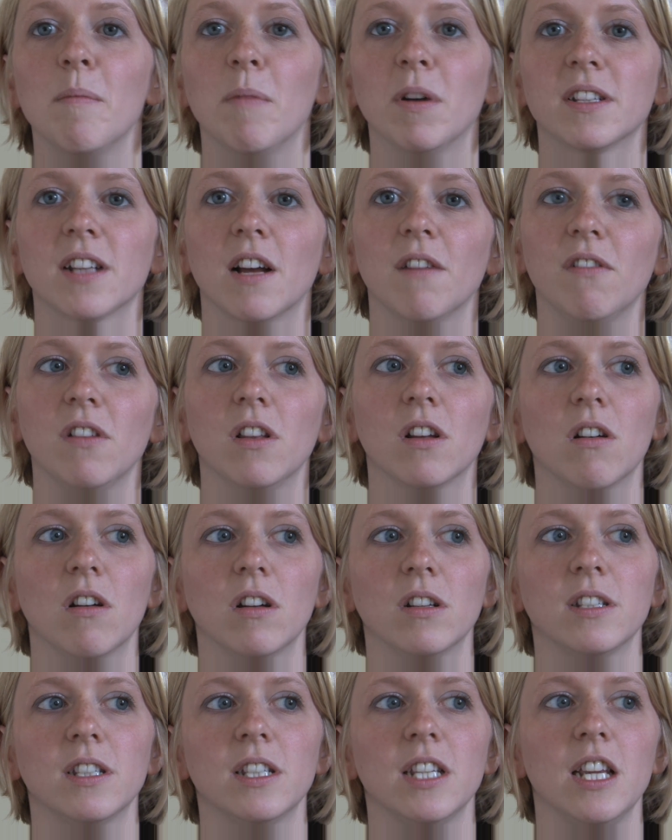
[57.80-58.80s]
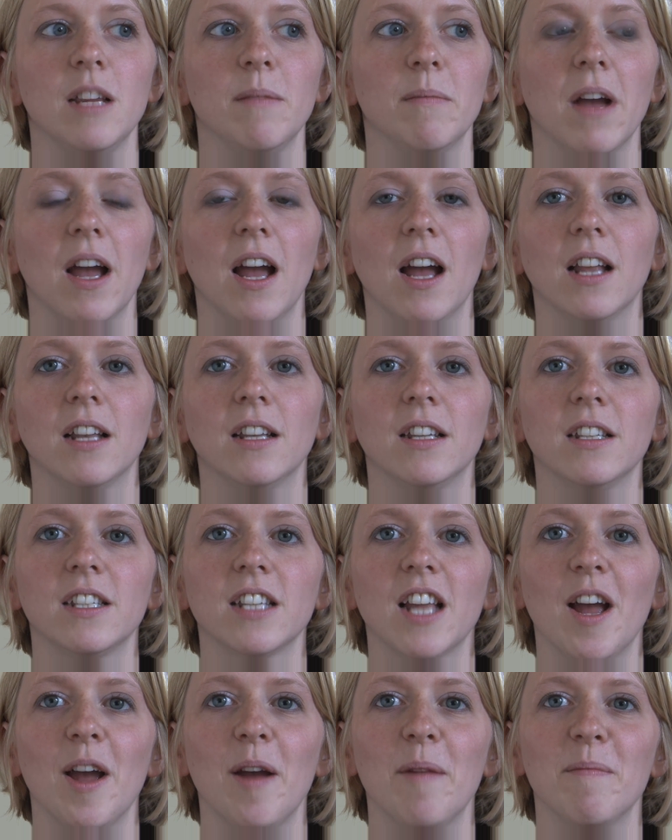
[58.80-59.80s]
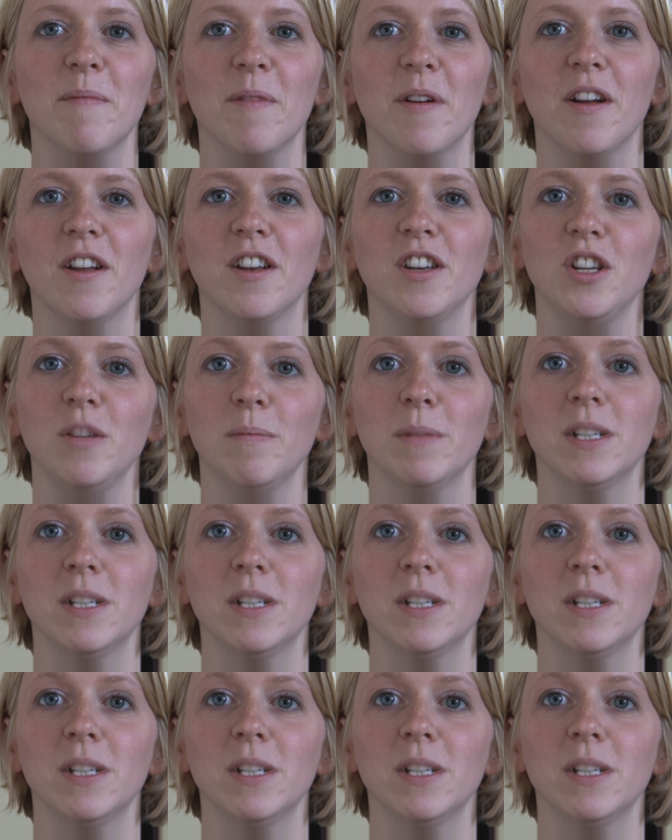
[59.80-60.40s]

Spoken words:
myself and the gardens team, and a new